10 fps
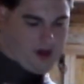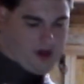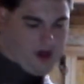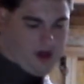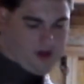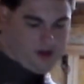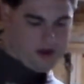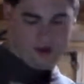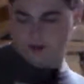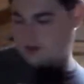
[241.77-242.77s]

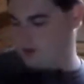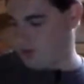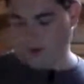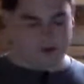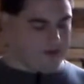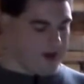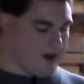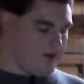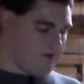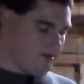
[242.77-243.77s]
okay, this is the
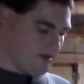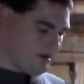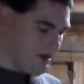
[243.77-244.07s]
25,